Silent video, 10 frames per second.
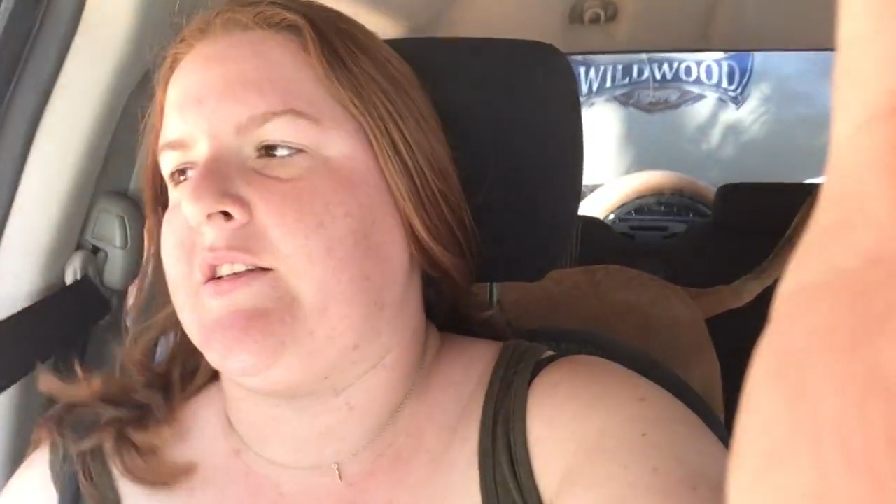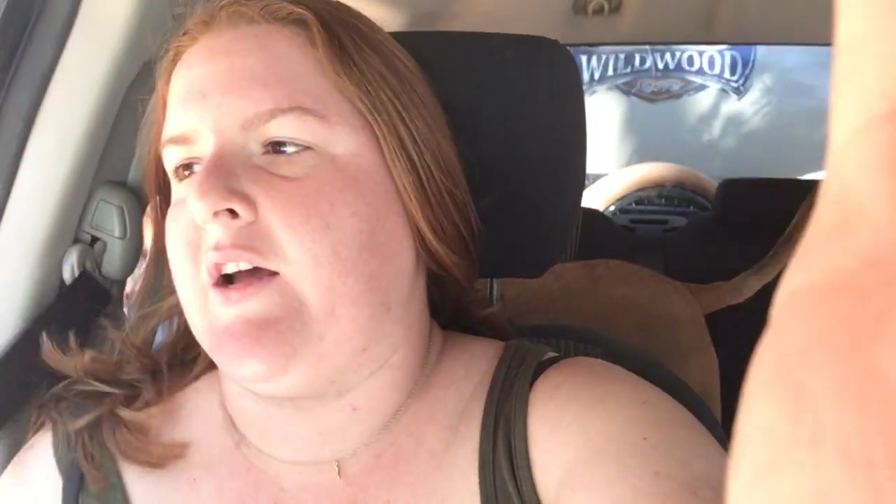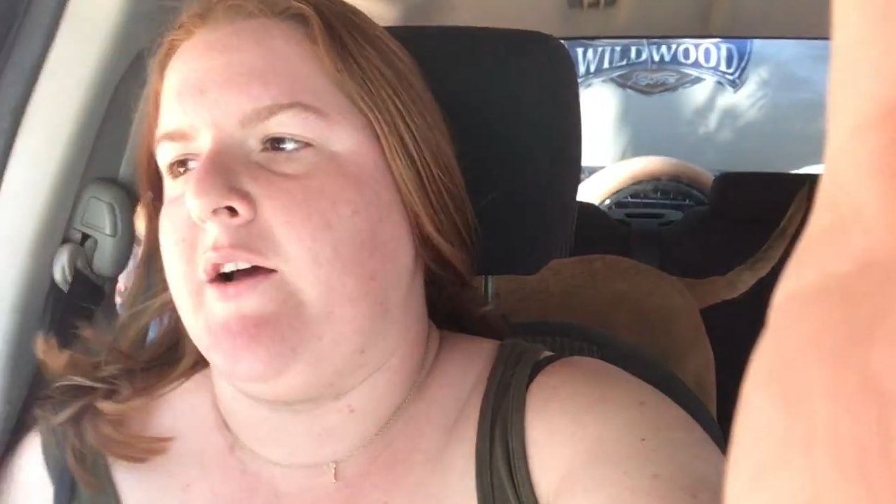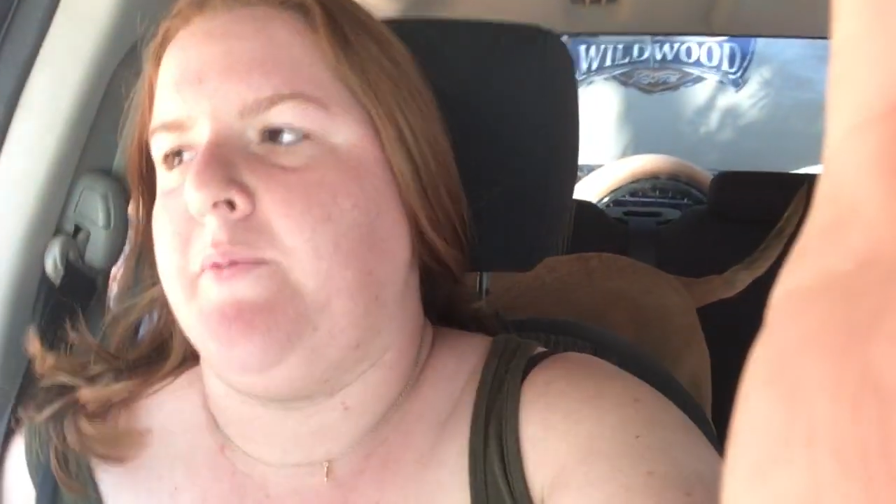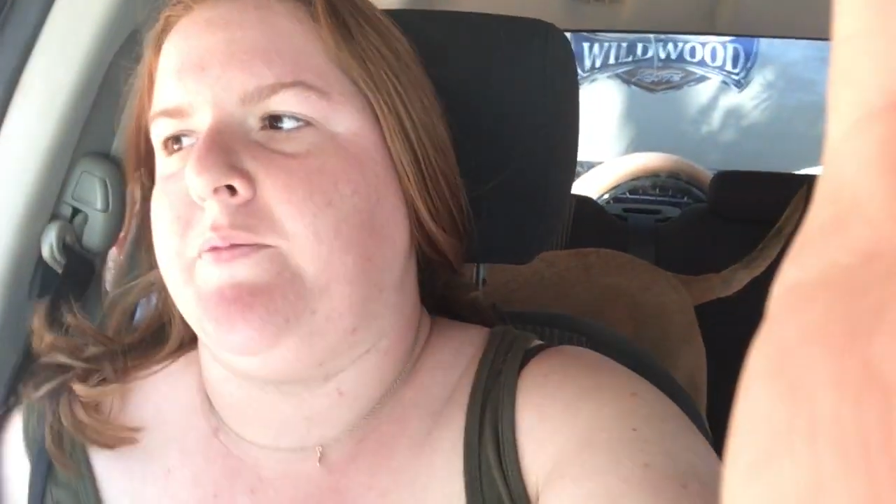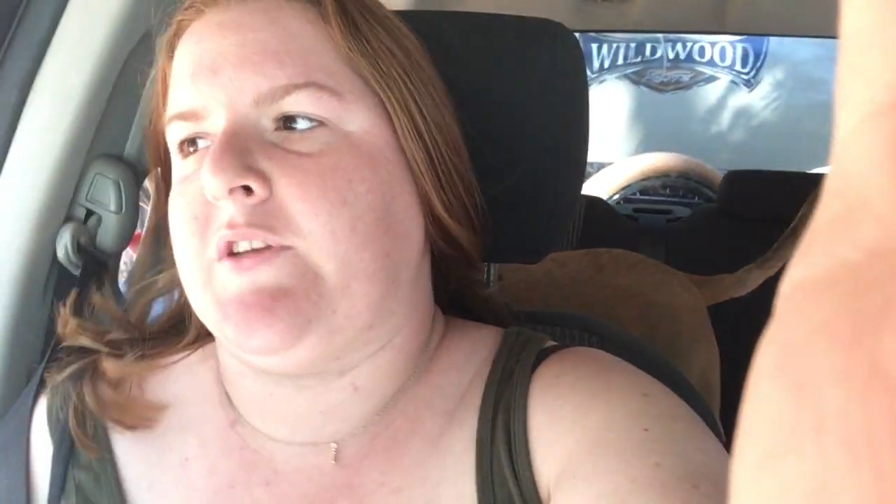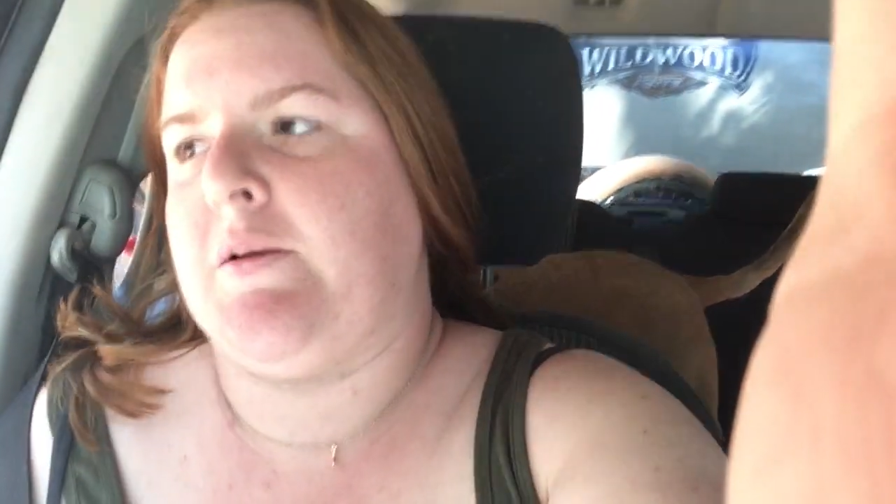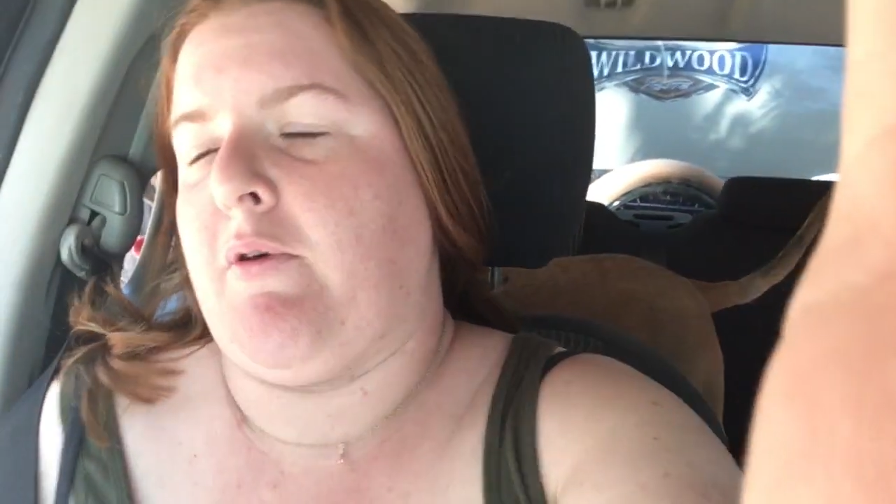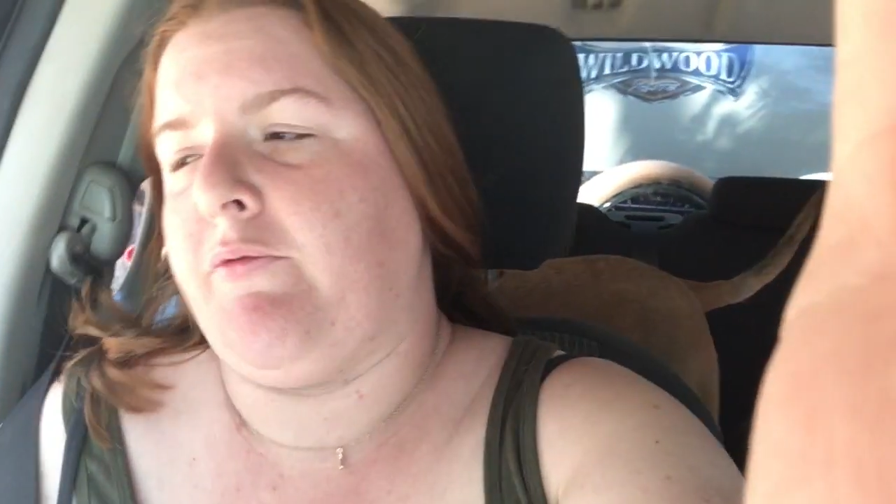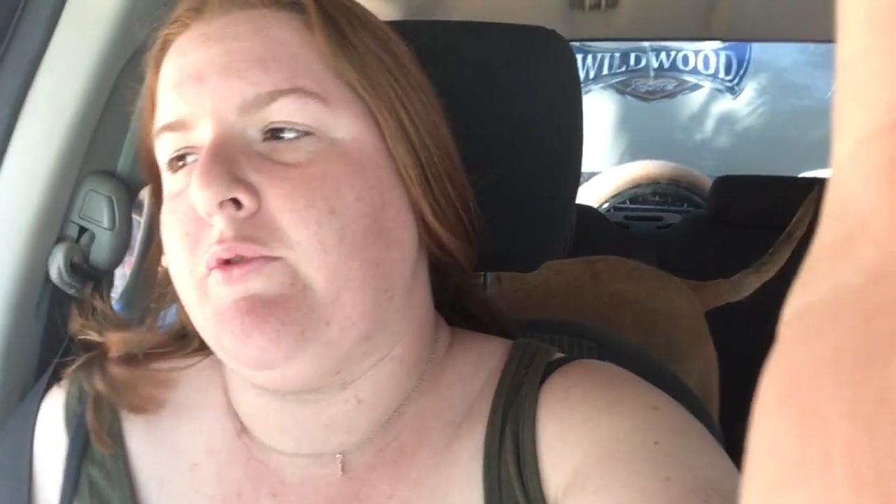to
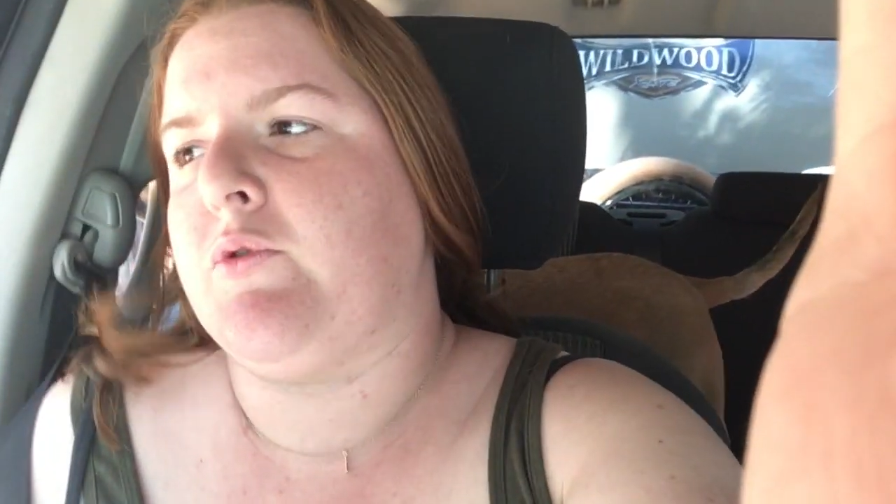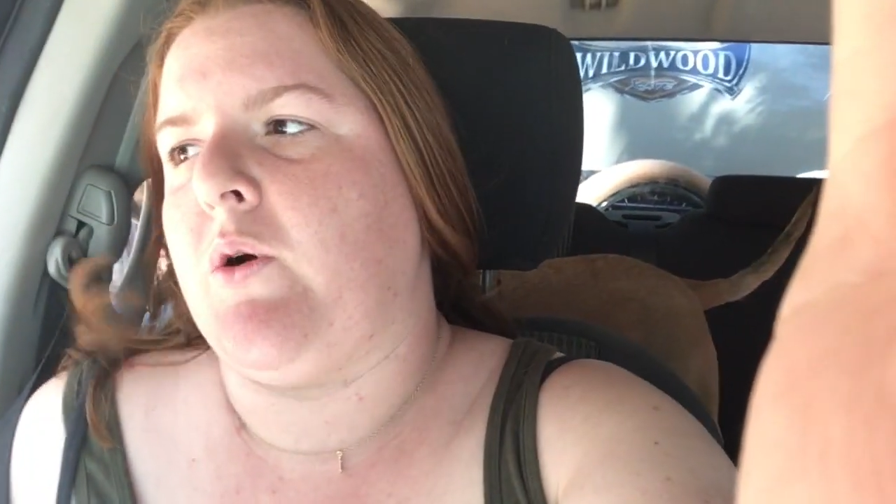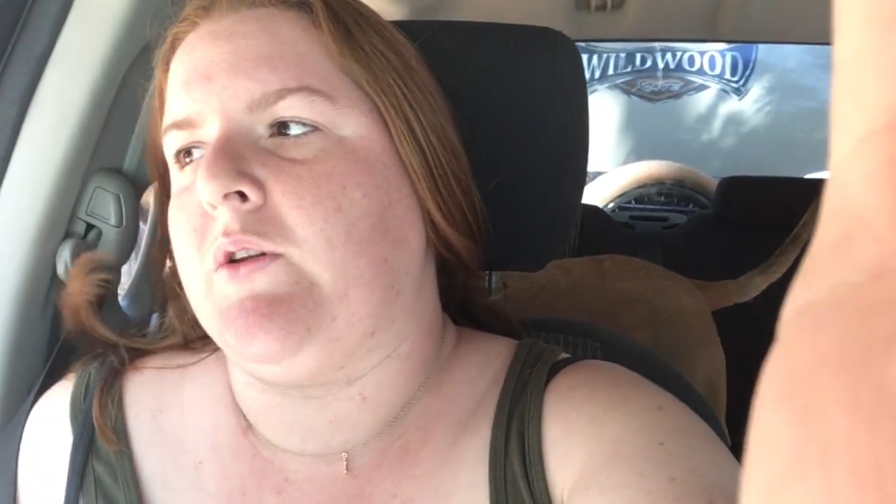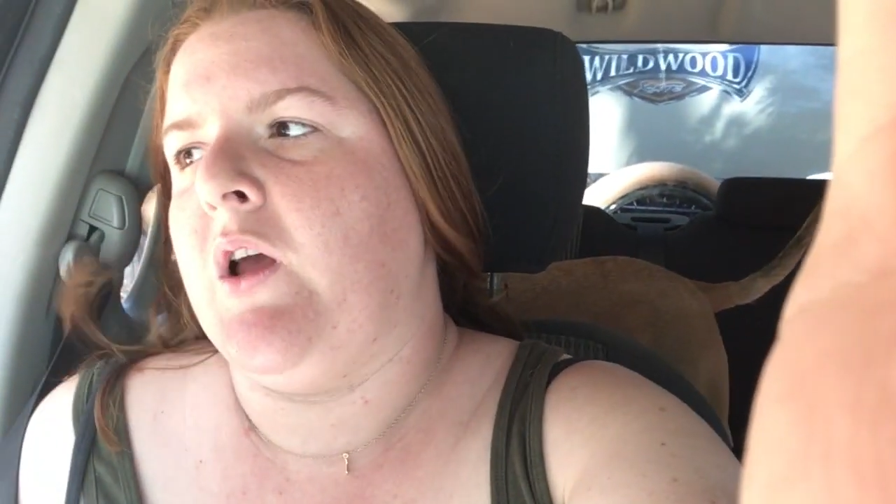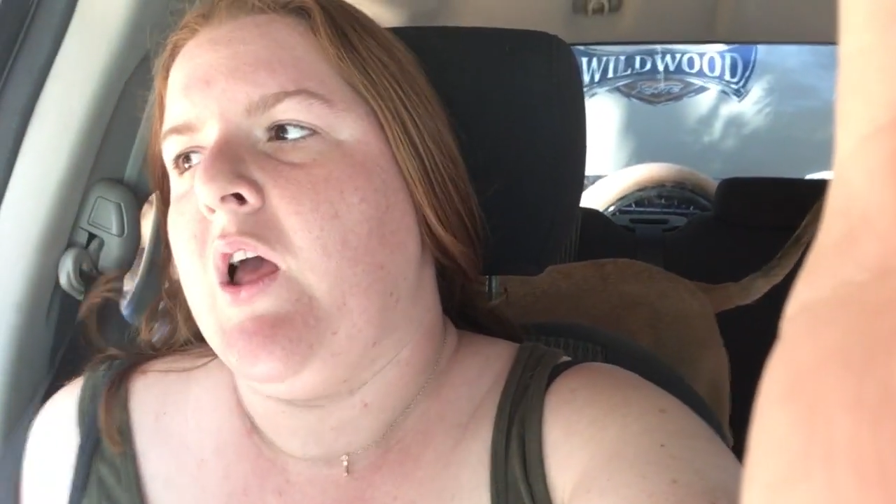keep our food cold.